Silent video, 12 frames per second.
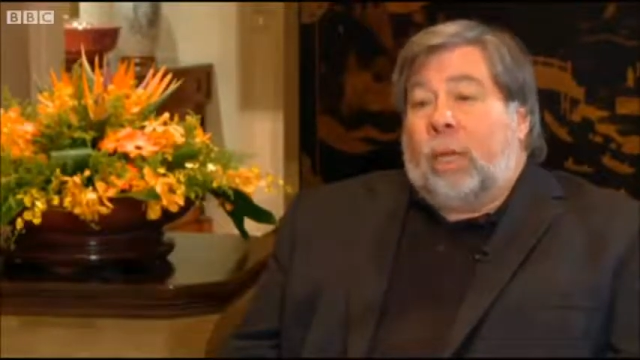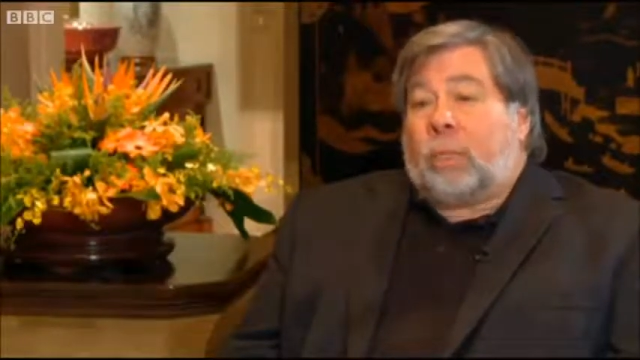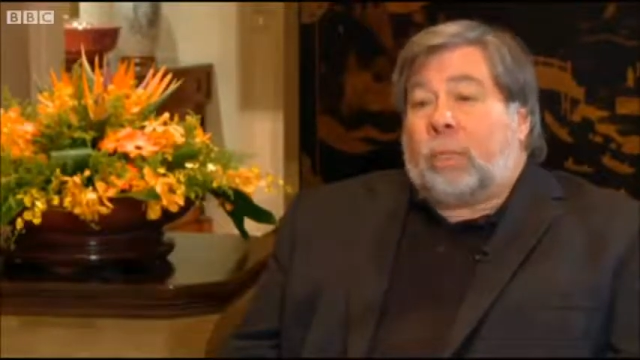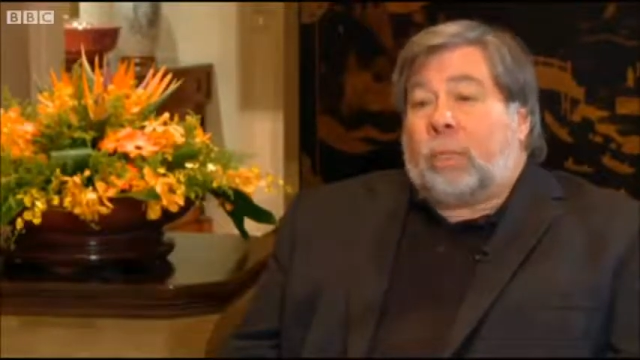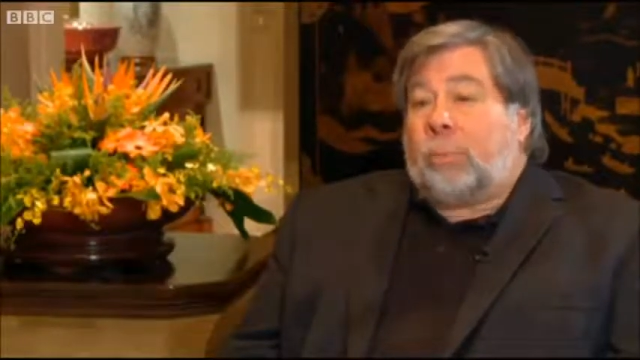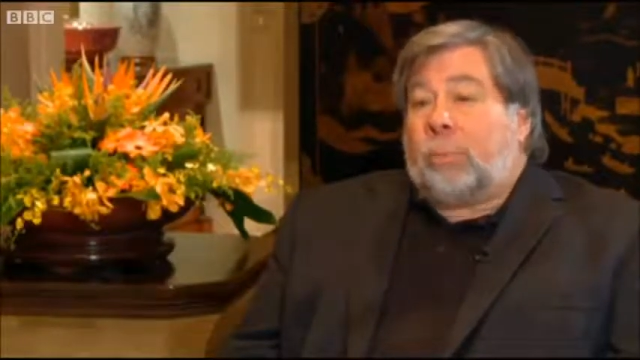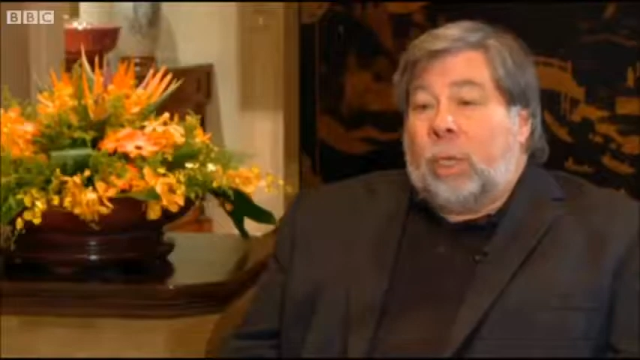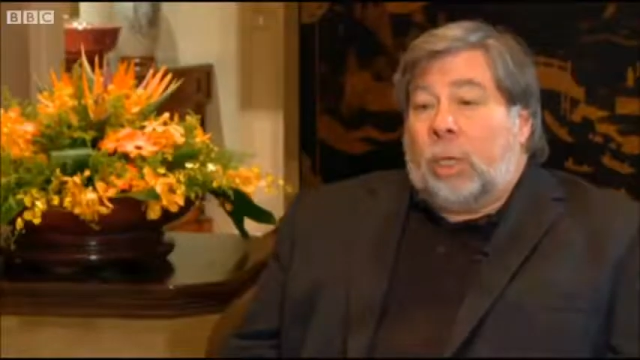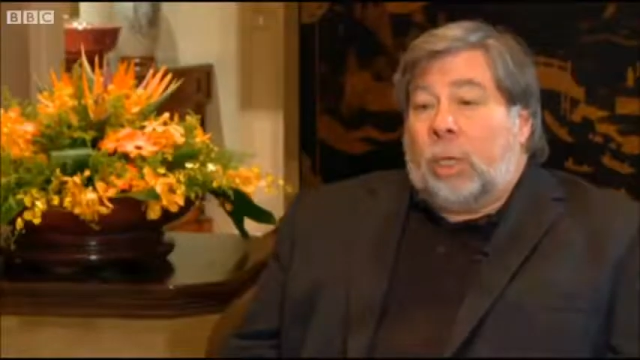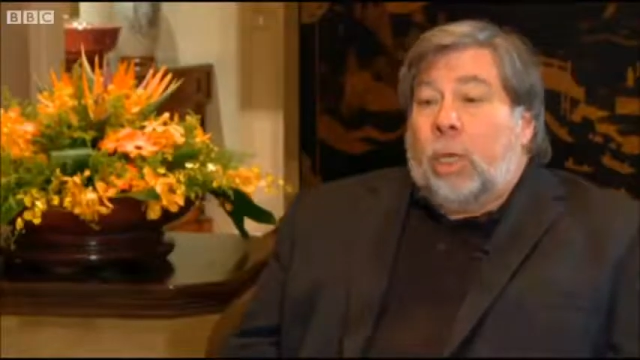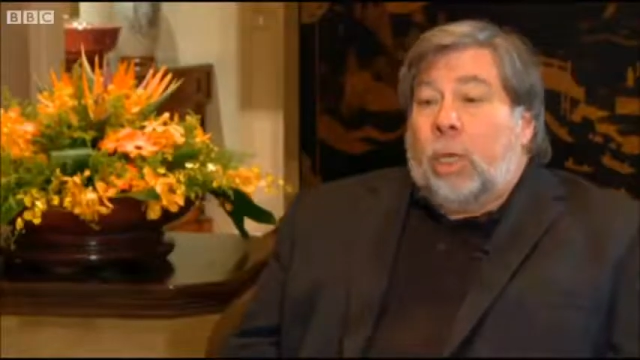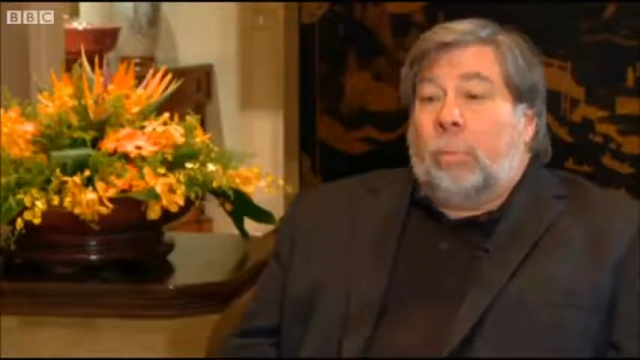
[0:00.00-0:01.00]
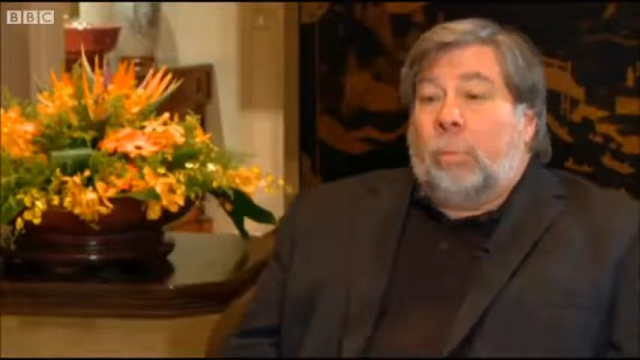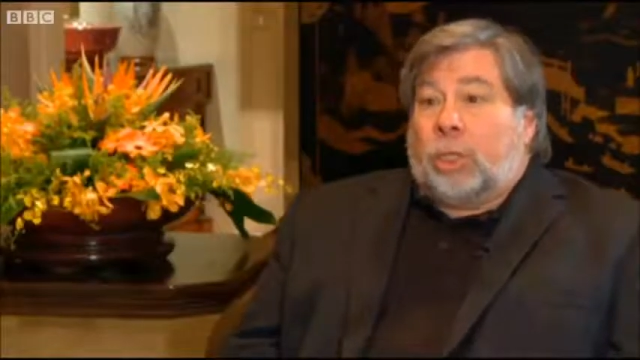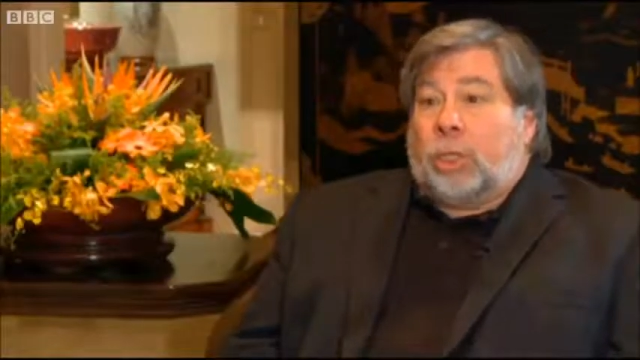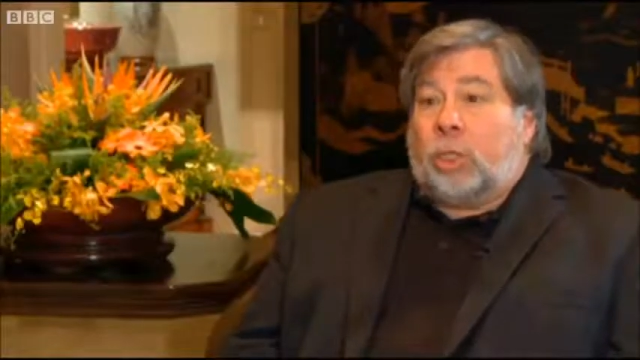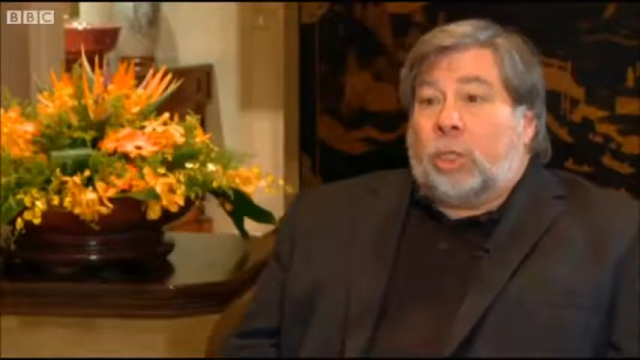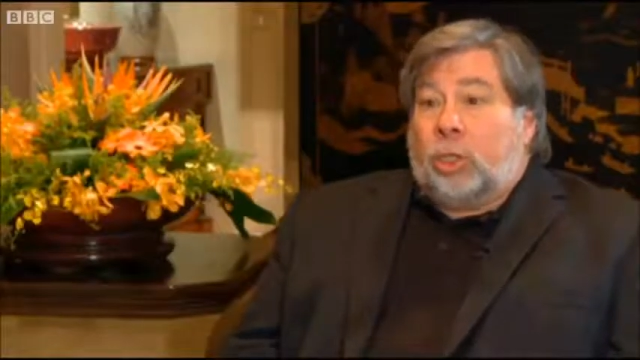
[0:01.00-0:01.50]
and it's something that in
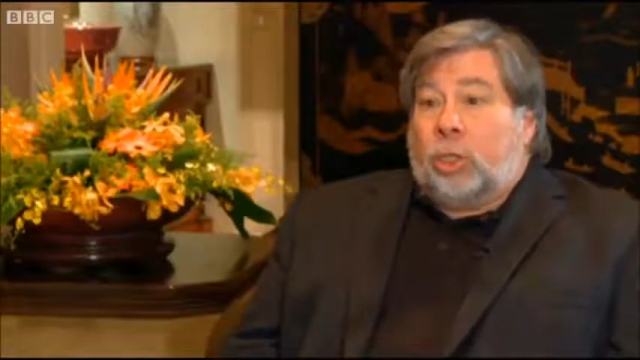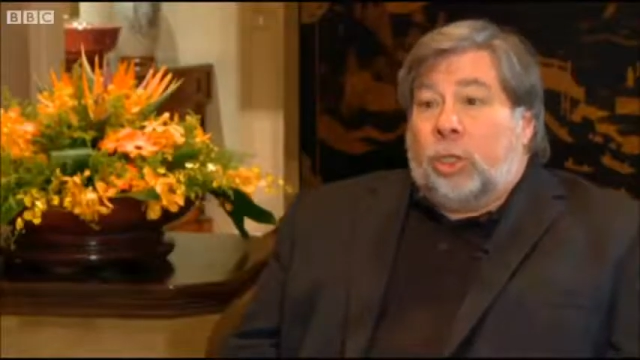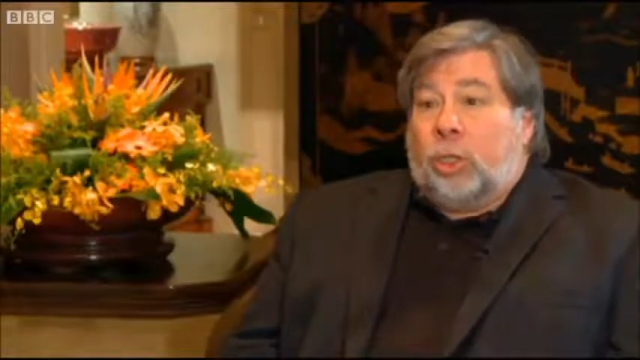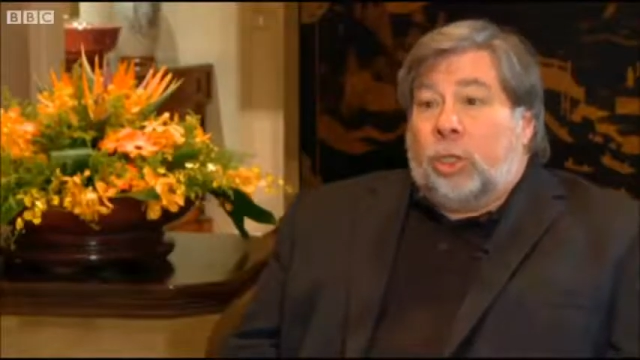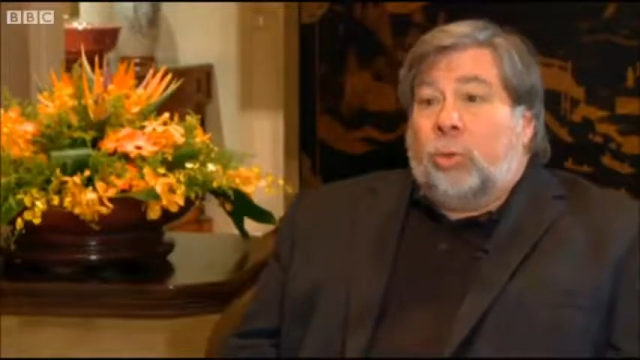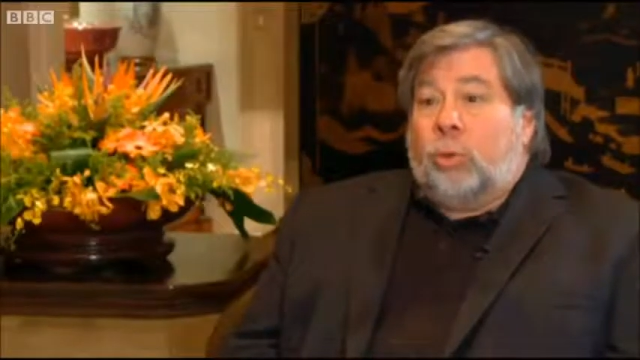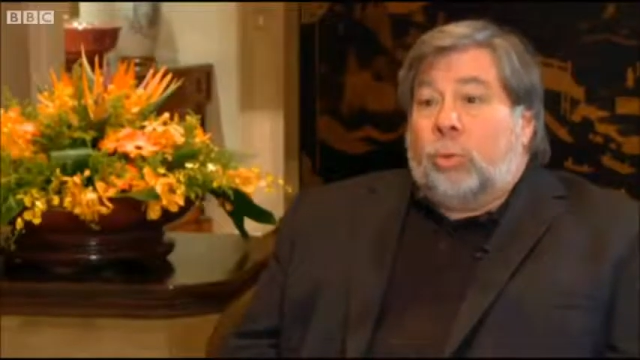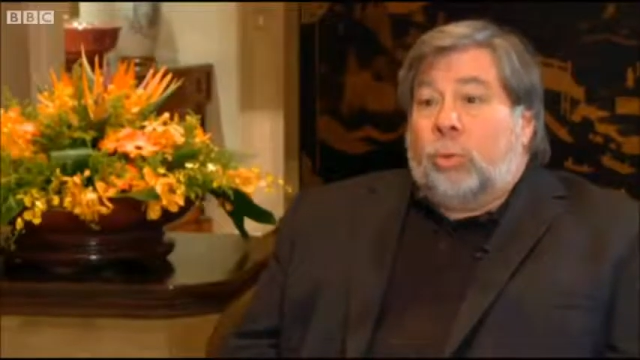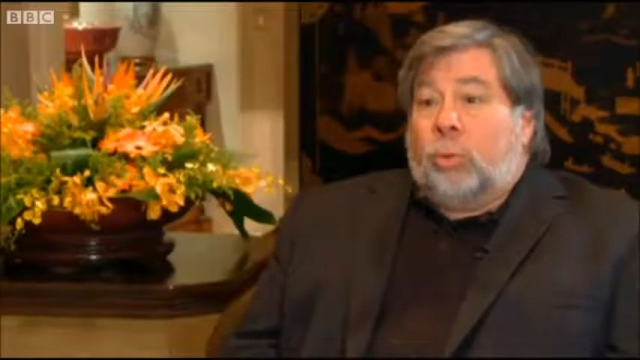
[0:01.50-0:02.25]
business you should do.